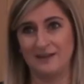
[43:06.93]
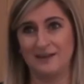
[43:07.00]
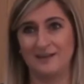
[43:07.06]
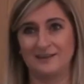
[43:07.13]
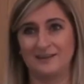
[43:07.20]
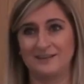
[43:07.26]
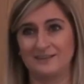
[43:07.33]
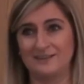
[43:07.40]

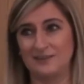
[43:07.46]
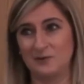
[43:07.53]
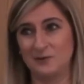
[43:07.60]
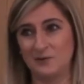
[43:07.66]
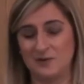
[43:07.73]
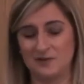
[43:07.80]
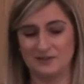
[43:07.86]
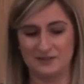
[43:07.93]
And as you go
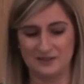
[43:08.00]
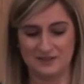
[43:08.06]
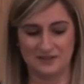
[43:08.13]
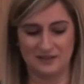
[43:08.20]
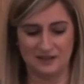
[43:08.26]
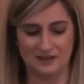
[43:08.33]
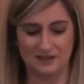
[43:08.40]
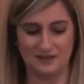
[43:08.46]
on to
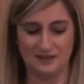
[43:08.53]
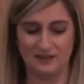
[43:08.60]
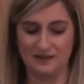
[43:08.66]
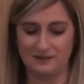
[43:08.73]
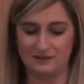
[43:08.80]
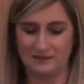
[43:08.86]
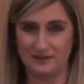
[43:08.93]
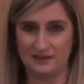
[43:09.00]
see,
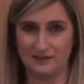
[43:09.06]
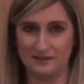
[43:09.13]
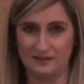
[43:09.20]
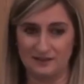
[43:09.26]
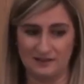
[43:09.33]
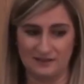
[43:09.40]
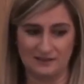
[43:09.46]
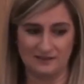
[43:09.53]
caffeine
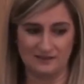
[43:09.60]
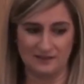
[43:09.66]
is